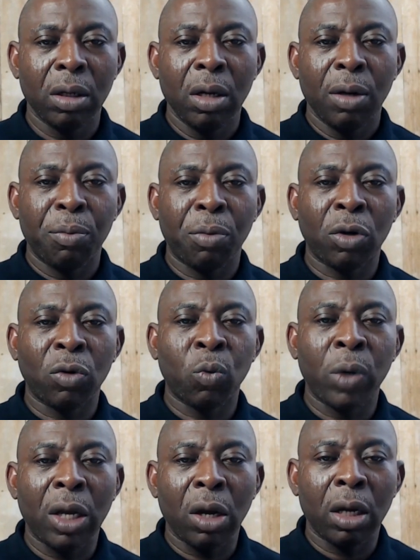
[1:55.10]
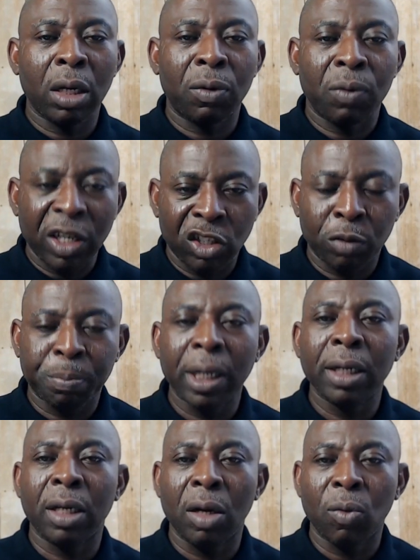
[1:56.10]
but we respect
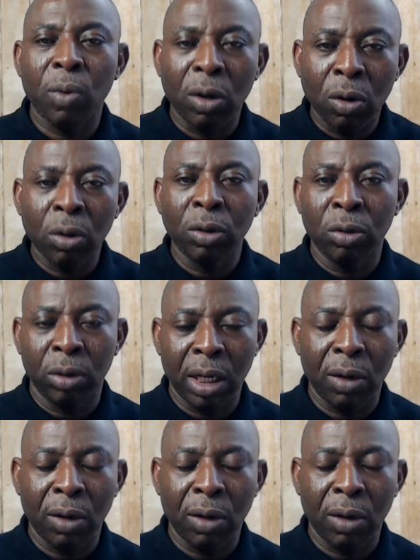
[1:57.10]
them, we go to them,